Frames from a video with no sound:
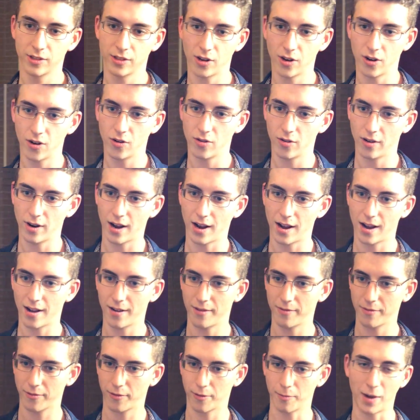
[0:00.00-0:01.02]
So
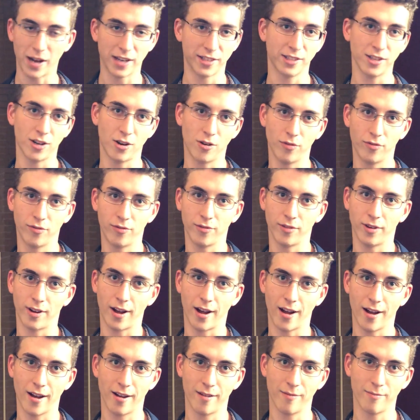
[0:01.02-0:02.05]
for myself,
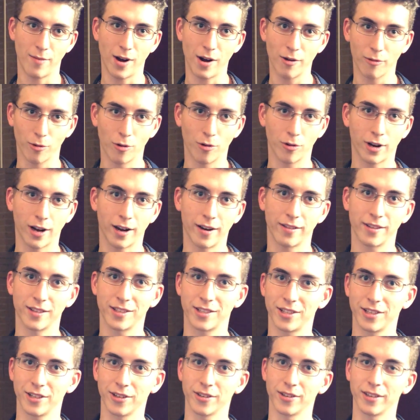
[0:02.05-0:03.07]
my role kind of
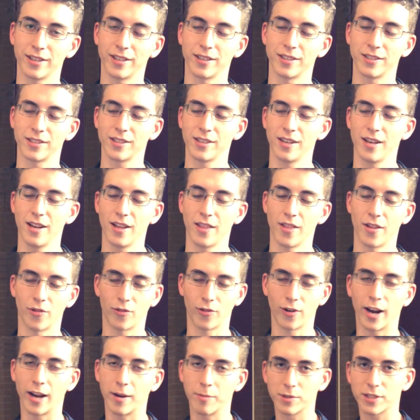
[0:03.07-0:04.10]
this year is the
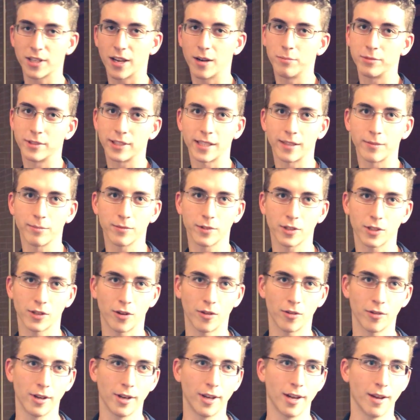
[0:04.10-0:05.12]
frame sub-team.
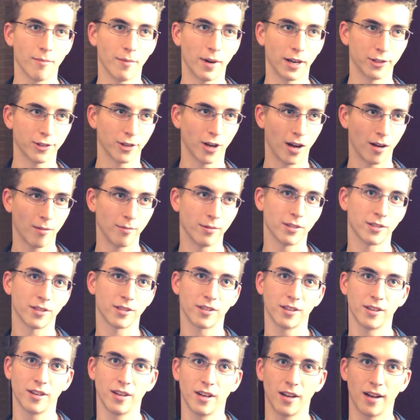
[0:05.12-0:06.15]
So my job
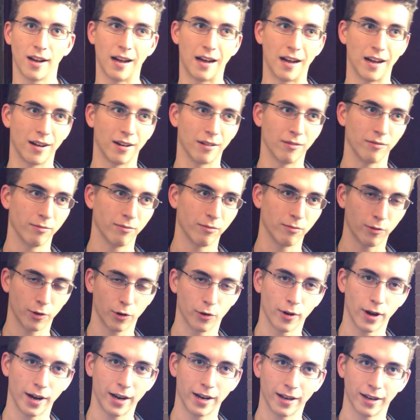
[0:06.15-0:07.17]
is
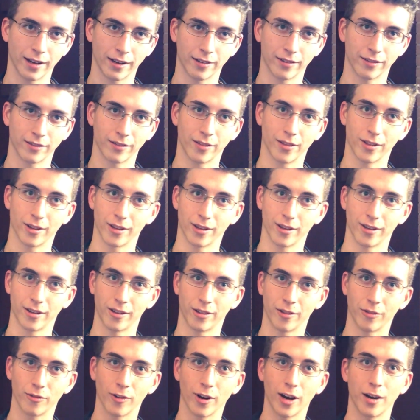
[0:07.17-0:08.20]
creating
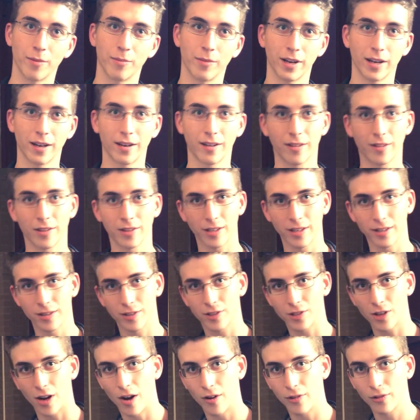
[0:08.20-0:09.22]
the frame in the
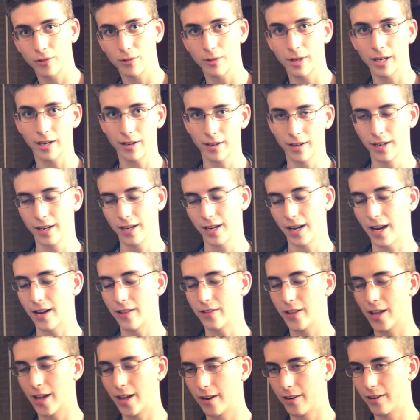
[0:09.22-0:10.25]
software,
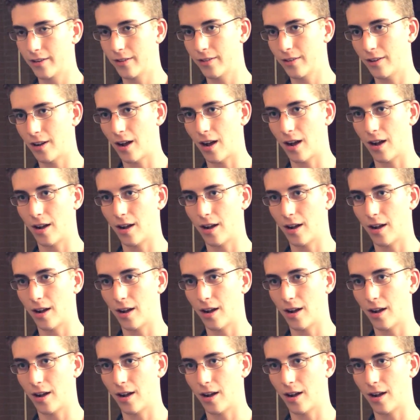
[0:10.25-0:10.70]
and then